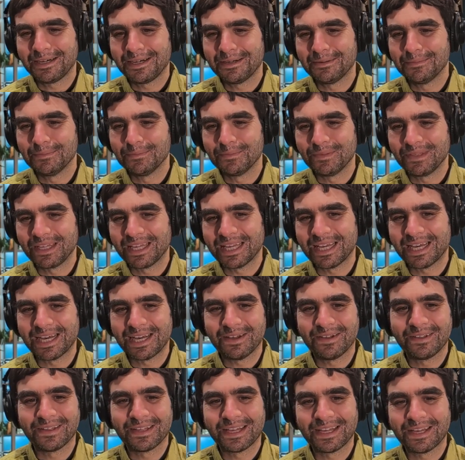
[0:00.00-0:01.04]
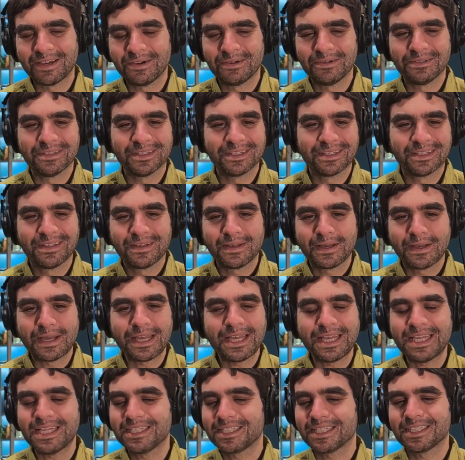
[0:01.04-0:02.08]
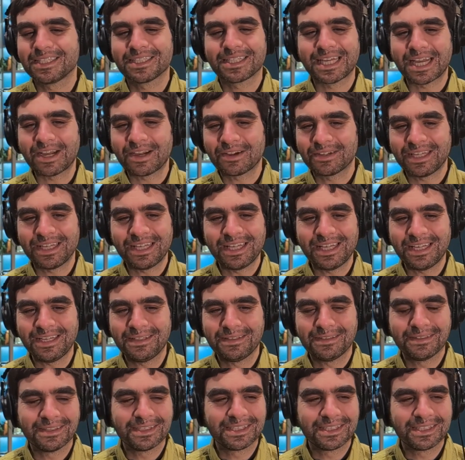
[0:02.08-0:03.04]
They don't eat a scaredy